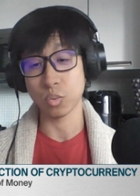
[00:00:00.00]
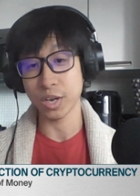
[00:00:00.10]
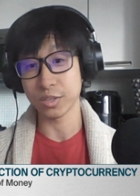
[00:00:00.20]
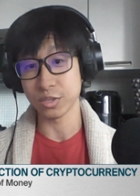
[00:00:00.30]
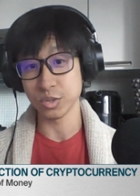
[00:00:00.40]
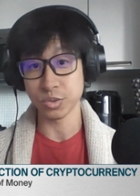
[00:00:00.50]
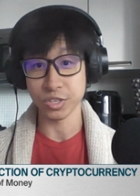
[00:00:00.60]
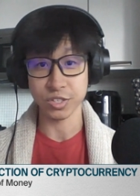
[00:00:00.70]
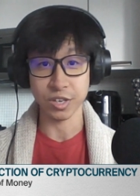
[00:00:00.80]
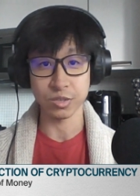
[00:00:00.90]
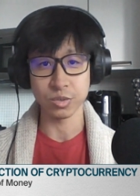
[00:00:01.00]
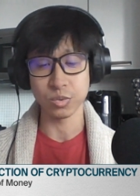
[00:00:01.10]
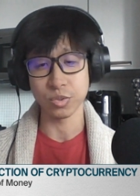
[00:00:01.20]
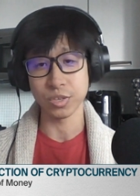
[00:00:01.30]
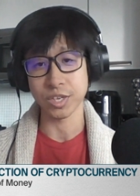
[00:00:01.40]
"Why did you decide to
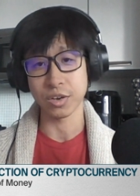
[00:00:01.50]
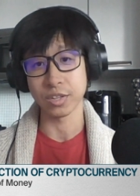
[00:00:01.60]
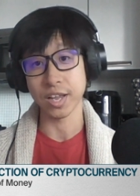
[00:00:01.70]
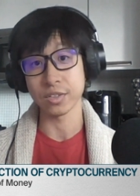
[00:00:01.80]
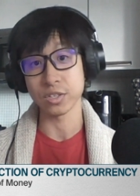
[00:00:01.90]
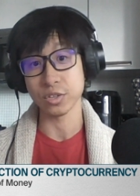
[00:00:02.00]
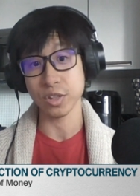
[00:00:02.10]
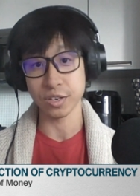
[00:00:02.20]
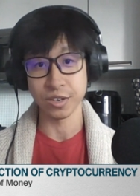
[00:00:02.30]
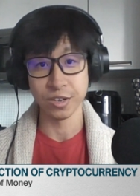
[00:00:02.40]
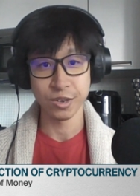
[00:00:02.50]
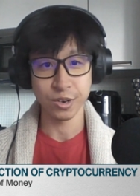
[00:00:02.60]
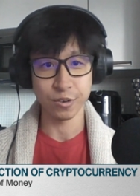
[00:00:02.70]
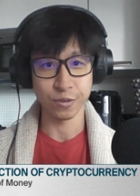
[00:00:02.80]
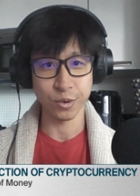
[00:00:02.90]
do this outlandish thing
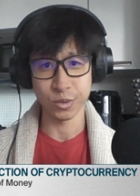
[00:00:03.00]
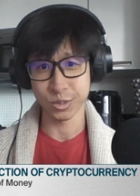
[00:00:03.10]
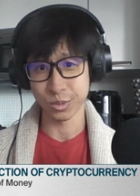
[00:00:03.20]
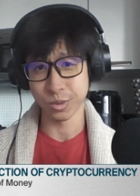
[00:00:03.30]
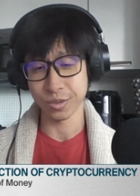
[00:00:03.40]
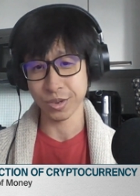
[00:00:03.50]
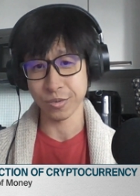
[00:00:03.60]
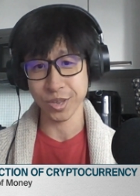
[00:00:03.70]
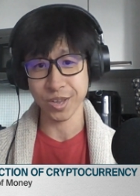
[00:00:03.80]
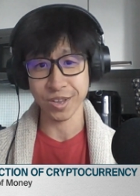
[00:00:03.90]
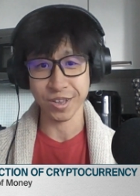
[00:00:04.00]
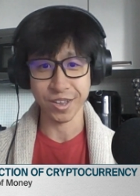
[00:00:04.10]
of going to North Korea?"